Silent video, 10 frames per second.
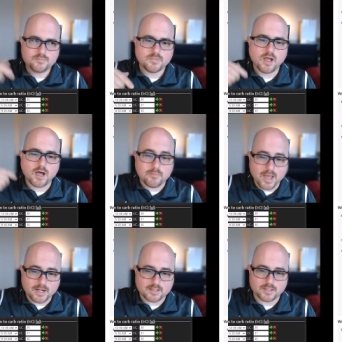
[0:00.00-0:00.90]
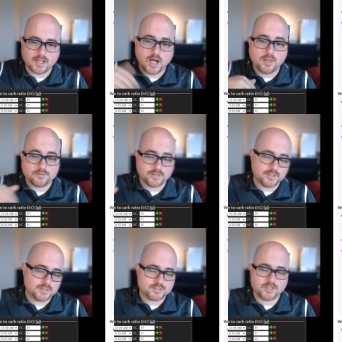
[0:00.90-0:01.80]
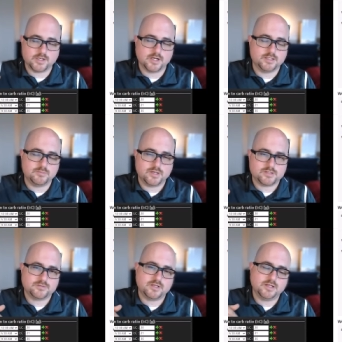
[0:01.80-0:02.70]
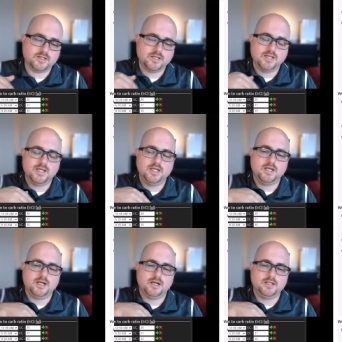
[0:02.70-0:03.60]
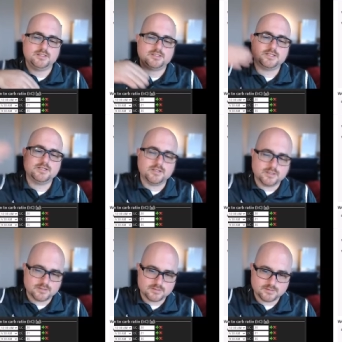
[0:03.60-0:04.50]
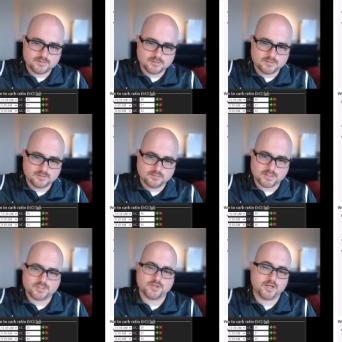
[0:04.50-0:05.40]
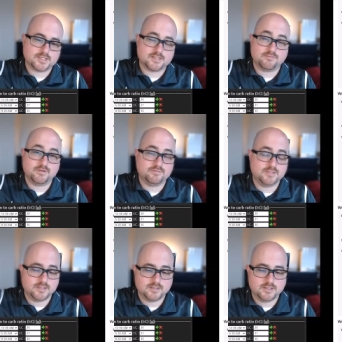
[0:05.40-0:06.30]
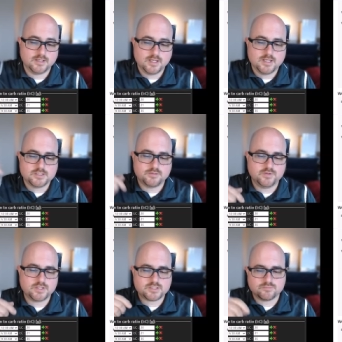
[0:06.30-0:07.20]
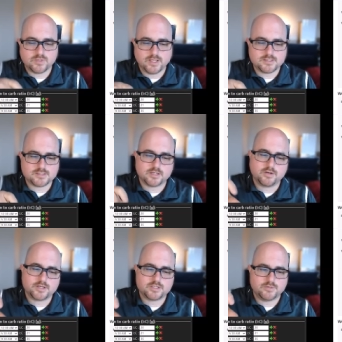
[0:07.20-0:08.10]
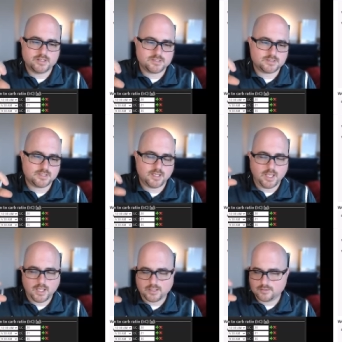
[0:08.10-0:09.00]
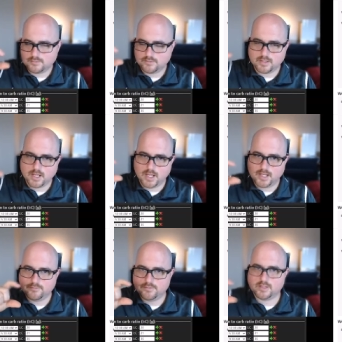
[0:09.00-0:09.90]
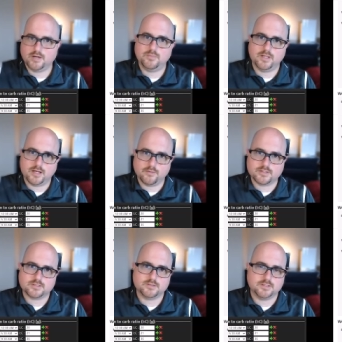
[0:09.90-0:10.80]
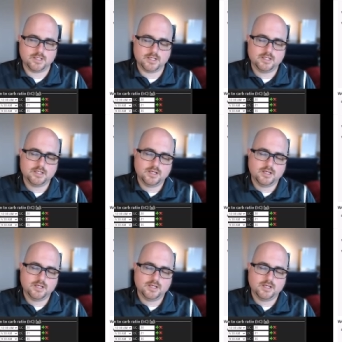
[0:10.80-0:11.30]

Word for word: automatically, other than just turning on the basal rate until blood sugar gets to 15. So if you just raise the correction range to say eight or nine for a couple hours during the day,